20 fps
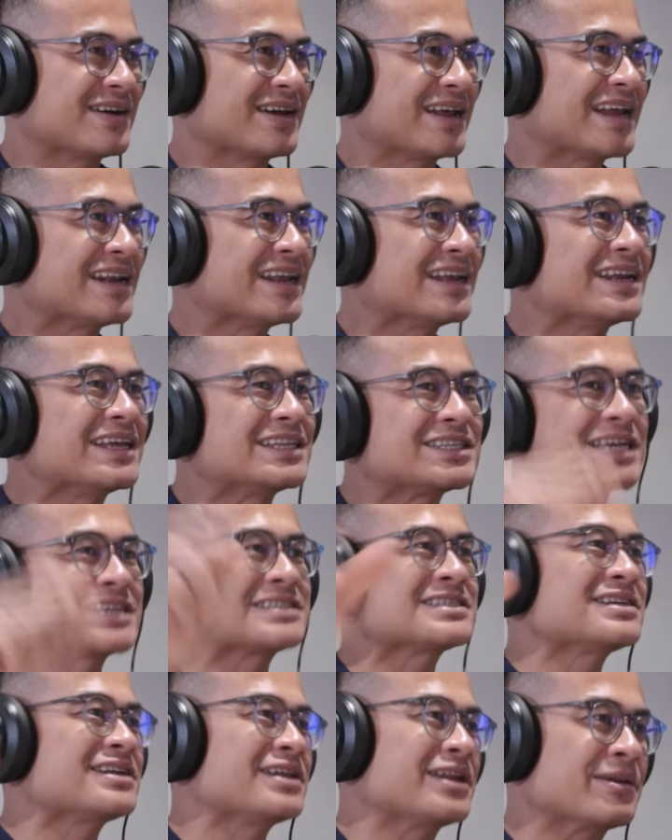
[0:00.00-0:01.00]
And then they
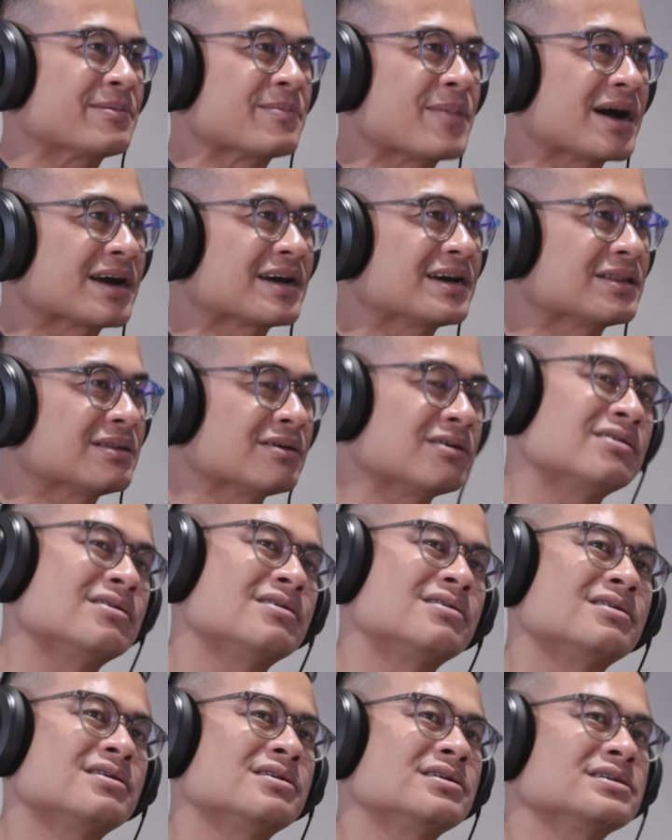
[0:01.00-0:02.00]
tested it in market.
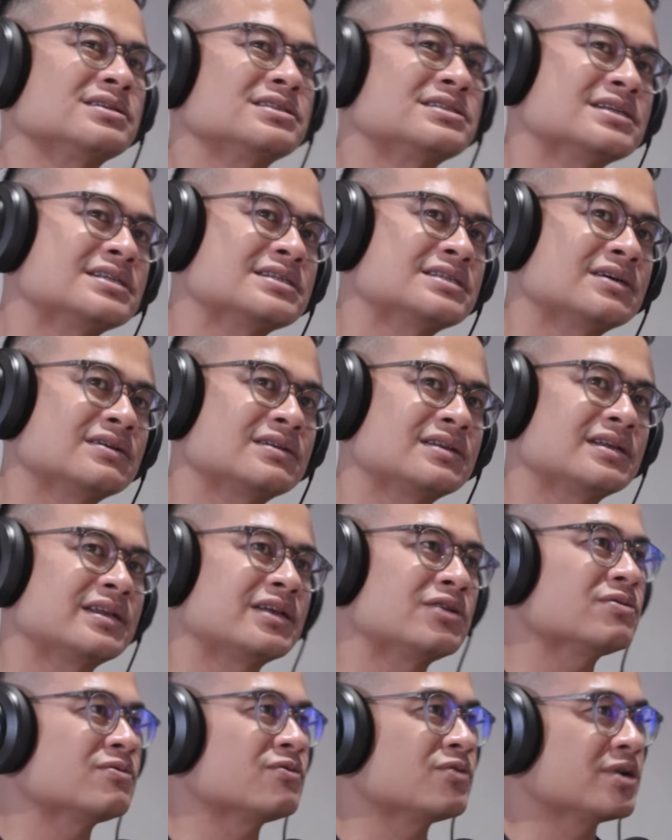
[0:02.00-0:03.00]
It turns out that
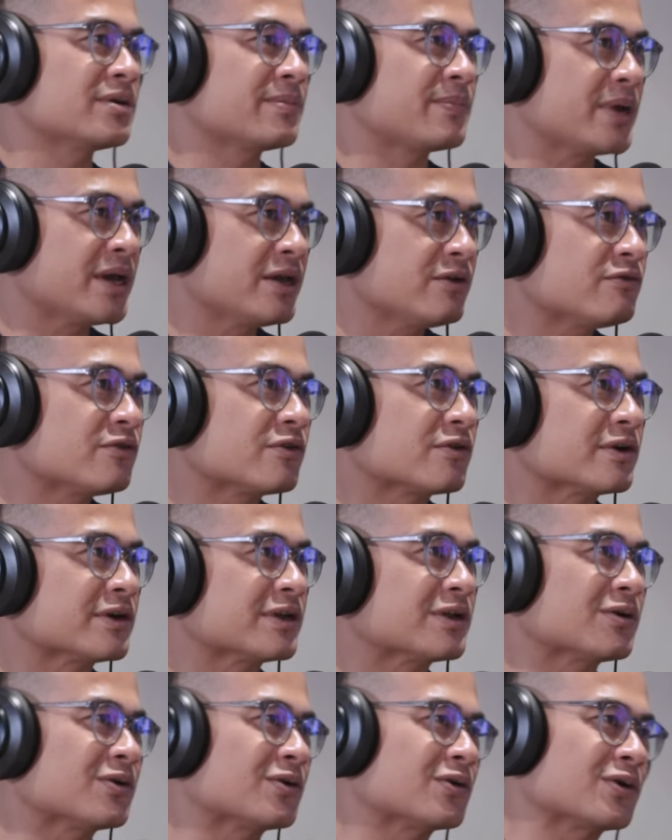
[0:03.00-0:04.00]
they don't want to pay for
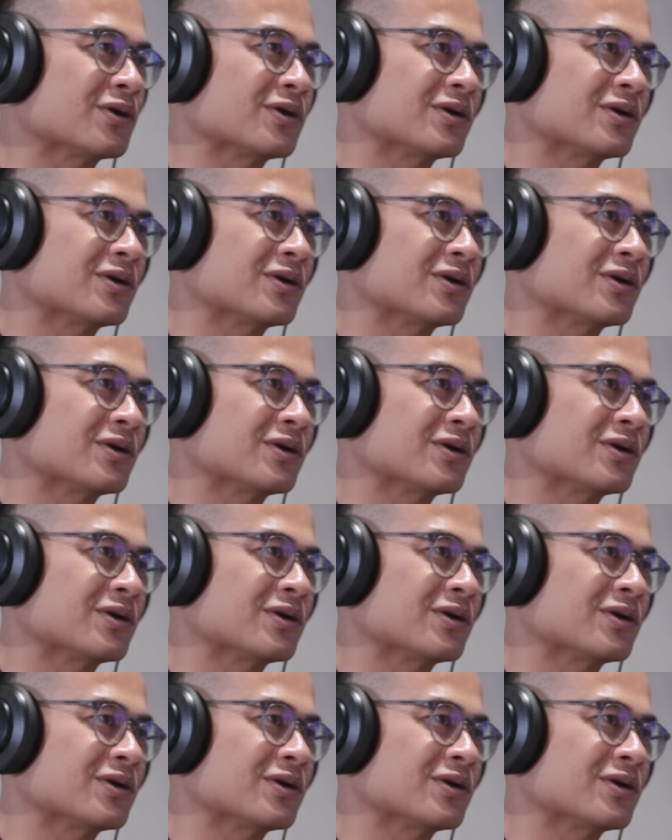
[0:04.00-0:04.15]
it, or